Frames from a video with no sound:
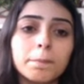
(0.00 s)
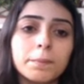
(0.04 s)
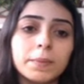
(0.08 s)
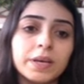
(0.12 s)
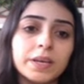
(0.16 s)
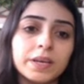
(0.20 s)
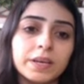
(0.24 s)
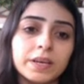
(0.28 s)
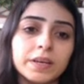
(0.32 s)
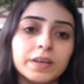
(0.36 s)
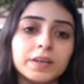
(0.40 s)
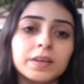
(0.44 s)

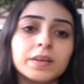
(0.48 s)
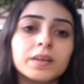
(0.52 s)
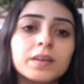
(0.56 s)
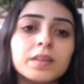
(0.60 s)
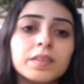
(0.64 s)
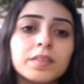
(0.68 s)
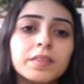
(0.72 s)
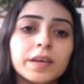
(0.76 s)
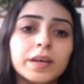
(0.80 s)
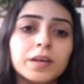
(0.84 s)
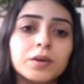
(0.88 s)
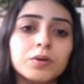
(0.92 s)
Meaning,
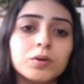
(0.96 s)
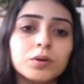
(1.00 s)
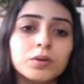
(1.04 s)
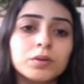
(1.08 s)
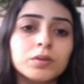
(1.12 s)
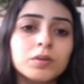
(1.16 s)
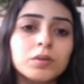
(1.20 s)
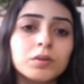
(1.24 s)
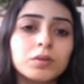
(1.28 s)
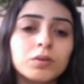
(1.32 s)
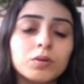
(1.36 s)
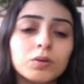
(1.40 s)
they
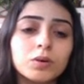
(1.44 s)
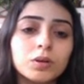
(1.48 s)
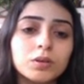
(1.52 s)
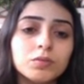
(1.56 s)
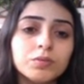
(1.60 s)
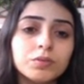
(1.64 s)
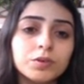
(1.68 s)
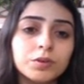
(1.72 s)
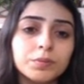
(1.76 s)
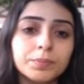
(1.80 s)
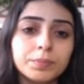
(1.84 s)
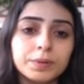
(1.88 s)
call
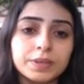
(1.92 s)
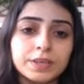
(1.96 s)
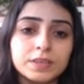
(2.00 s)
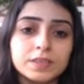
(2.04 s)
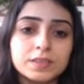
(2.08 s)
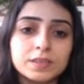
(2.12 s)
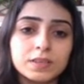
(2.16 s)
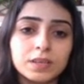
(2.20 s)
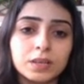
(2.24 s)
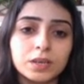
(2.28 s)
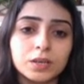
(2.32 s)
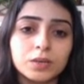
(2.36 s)
for
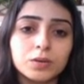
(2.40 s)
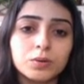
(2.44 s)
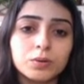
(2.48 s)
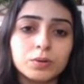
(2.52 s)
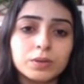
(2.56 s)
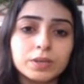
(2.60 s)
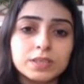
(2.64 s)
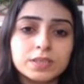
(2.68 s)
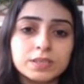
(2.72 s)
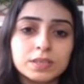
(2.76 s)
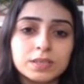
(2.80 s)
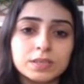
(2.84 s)
peace and
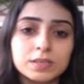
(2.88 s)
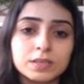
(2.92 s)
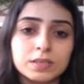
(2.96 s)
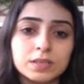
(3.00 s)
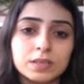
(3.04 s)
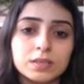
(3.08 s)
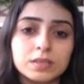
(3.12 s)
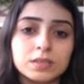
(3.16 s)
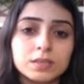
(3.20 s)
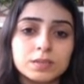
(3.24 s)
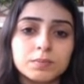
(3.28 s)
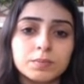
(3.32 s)

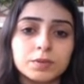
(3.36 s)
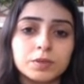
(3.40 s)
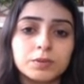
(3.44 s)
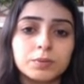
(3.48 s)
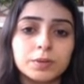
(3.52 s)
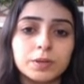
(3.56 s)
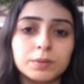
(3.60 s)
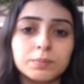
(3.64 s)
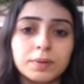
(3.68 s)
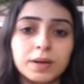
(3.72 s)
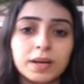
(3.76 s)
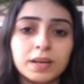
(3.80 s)
coexistence
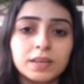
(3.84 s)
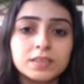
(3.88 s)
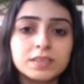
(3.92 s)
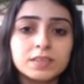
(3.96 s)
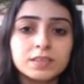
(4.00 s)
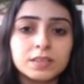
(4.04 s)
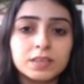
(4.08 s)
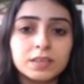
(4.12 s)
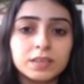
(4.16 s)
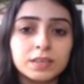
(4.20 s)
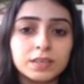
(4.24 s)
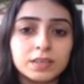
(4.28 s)
between
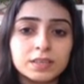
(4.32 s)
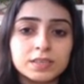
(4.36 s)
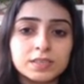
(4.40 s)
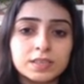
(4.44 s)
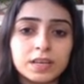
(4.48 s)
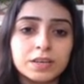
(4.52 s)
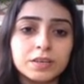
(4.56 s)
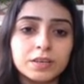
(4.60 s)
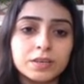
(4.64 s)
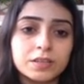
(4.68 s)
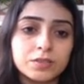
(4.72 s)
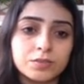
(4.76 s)

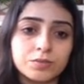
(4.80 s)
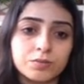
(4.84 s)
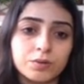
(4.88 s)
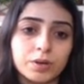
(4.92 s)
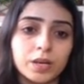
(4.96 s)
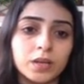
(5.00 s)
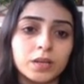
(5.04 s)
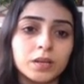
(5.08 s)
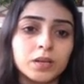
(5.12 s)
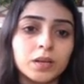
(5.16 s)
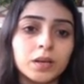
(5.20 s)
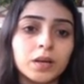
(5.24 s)
Palestinians and
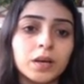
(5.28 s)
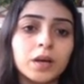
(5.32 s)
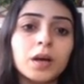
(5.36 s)
Israel,